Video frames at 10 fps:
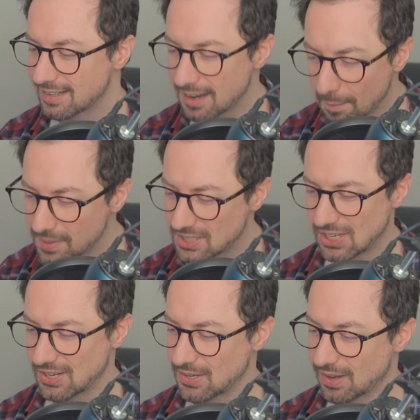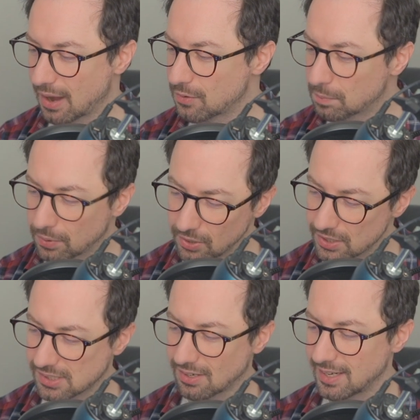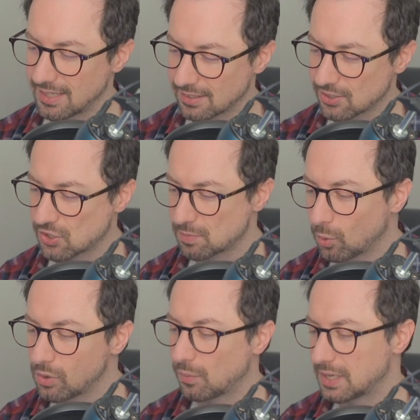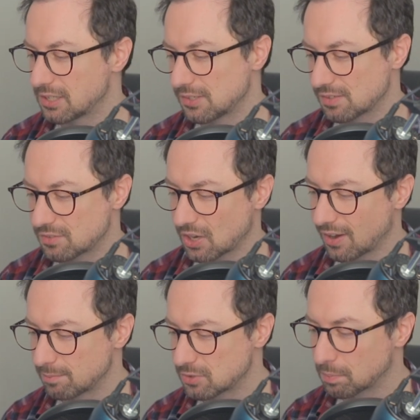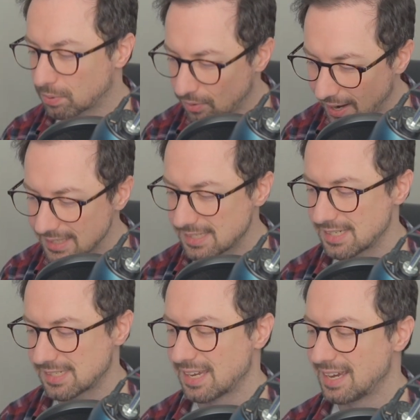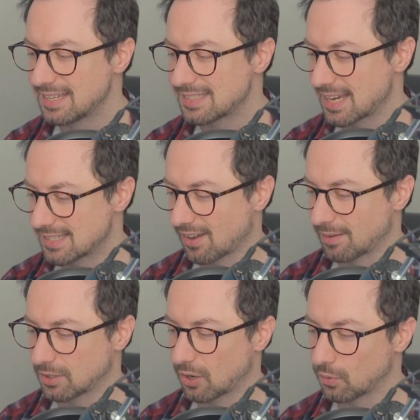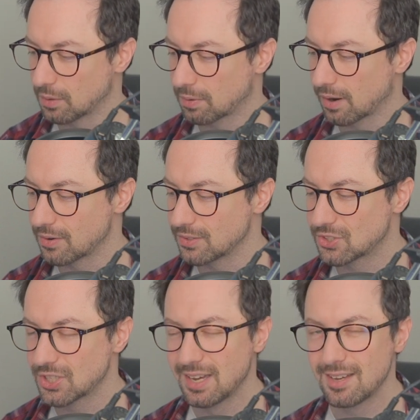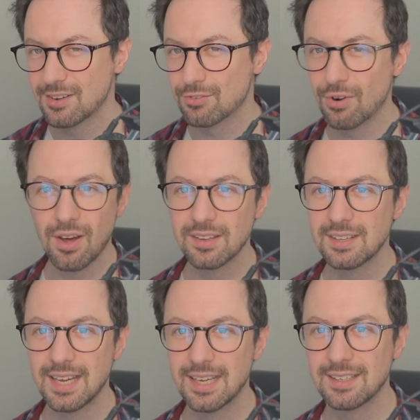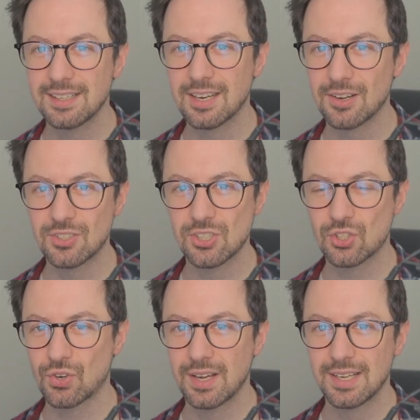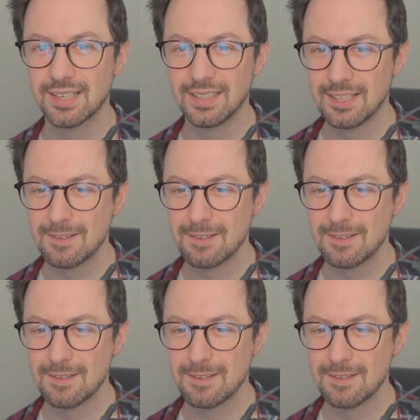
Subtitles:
Number two, I would put aside smaller windows of time to practice daytime cold approach, rather than, you know, just trying to